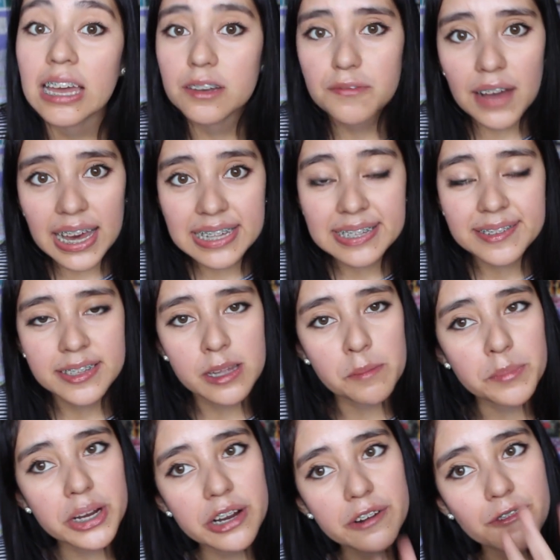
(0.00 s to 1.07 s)
Advice
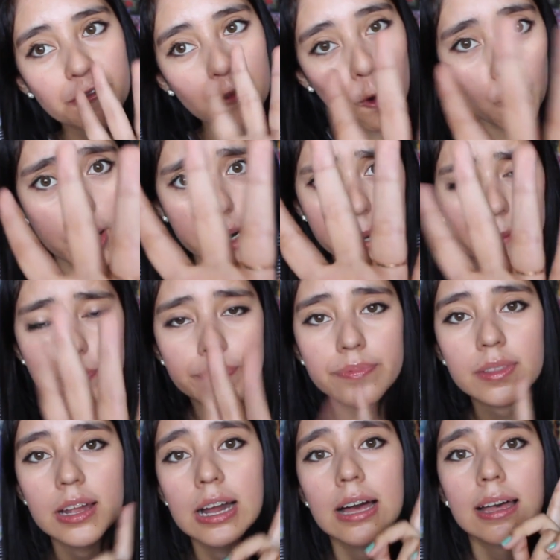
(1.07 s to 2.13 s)
number 4.
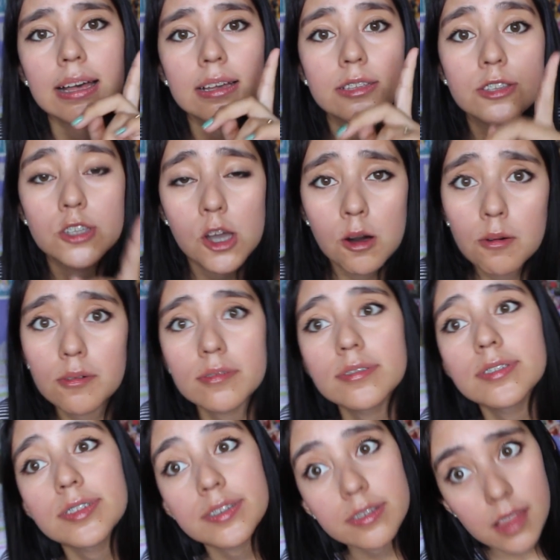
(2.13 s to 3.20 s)
Don't